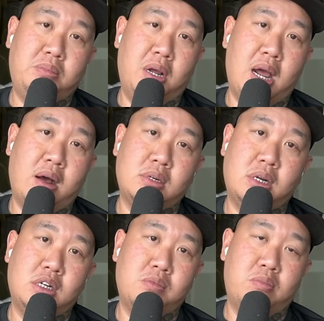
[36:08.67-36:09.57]
to be a house
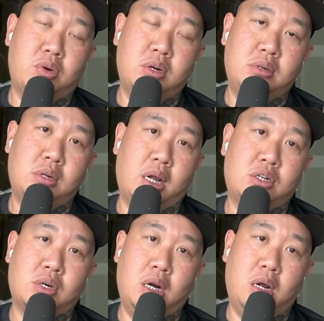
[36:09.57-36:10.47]
husband, bro. Like
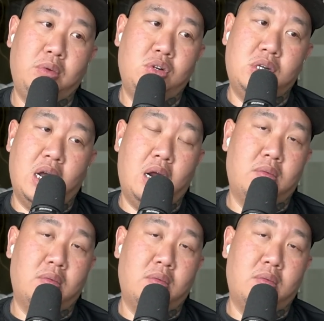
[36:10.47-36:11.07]
straight up. You see, I